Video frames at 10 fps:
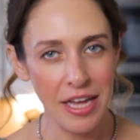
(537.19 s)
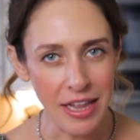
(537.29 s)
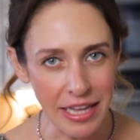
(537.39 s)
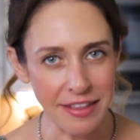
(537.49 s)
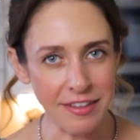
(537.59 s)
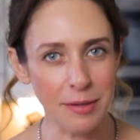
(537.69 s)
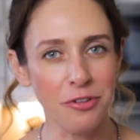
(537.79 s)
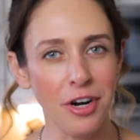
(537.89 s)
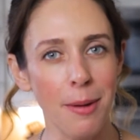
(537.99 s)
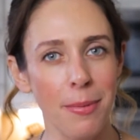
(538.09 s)
Click the
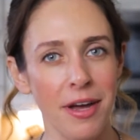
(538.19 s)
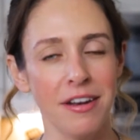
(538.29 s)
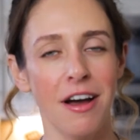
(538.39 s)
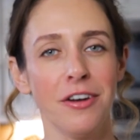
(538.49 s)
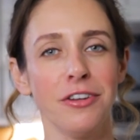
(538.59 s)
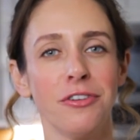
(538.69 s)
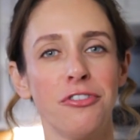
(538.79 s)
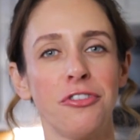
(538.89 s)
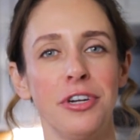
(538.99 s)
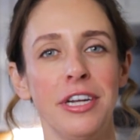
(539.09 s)
subscribe button on your
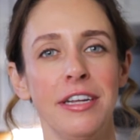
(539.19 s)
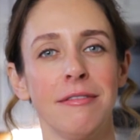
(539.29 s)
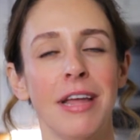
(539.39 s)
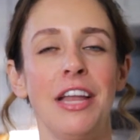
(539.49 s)
screen